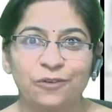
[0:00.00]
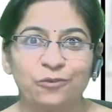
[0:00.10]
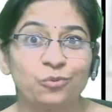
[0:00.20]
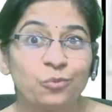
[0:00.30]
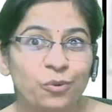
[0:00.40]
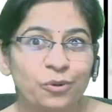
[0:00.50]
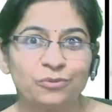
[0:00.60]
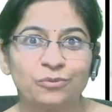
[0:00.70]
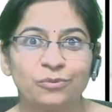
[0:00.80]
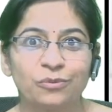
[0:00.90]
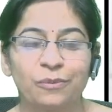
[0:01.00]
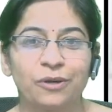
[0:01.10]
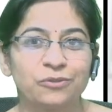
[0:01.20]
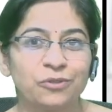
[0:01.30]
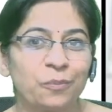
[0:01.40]
You don't want to do the
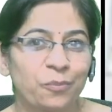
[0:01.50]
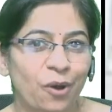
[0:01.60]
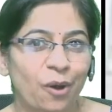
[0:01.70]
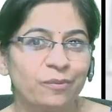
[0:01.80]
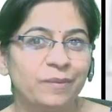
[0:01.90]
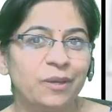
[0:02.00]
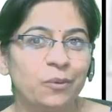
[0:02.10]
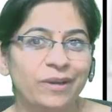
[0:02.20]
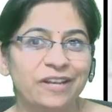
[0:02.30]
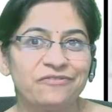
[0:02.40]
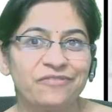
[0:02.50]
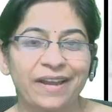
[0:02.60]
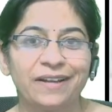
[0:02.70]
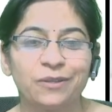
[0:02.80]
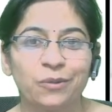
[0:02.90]
work. So you probably will
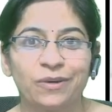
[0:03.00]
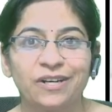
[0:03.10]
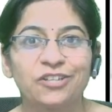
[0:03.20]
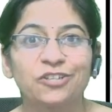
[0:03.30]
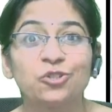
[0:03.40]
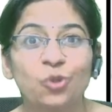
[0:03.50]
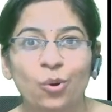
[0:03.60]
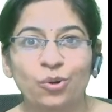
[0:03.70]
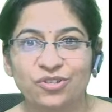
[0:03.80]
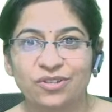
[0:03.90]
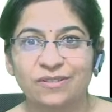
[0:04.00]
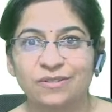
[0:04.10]
find the work torturous.